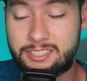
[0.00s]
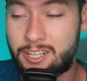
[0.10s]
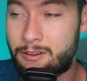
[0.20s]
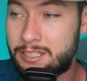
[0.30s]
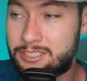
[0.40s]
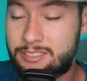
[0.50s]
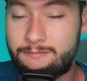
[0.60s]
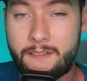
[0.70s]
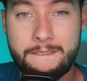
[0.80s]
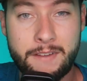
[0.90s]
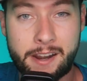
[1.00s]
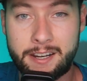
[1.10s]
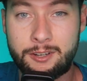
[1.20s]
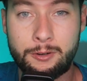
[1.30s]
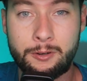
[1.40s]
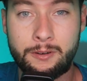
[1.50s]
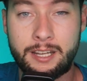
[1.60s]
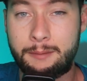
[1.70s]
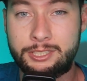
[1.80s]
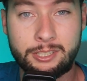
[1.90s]
So it's very cool,
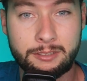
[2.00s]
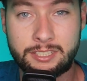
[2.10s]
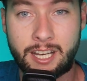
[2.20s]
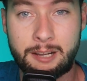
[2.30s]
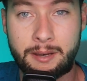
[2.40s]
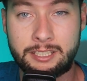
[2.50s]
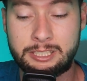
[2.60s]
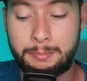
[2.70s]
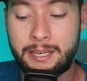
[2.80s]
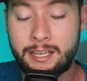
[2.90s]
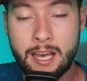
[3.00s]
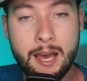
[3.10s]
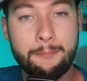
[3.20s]
and I'm so excited about this pick.